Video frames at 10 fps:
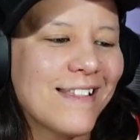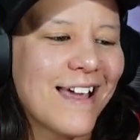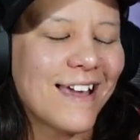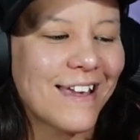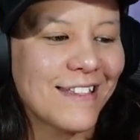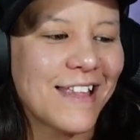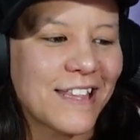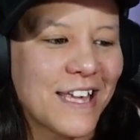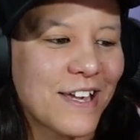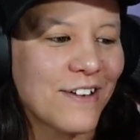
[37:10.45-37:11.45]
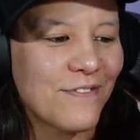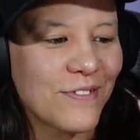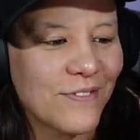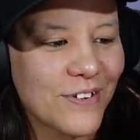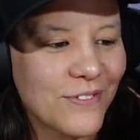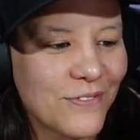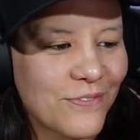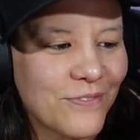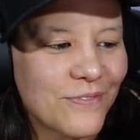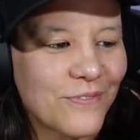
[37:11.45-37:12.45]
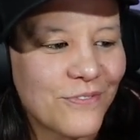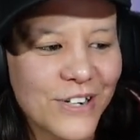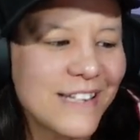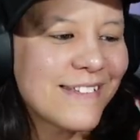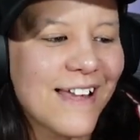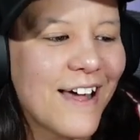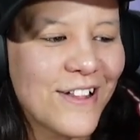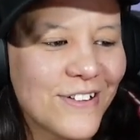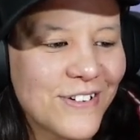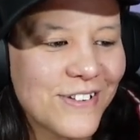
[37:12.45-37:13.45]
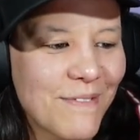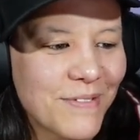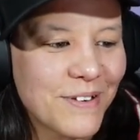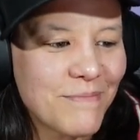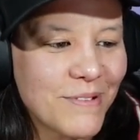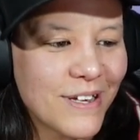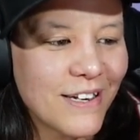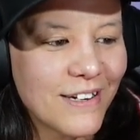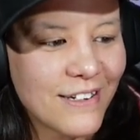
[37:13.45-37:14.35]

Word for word: Like that they can re resell or something, but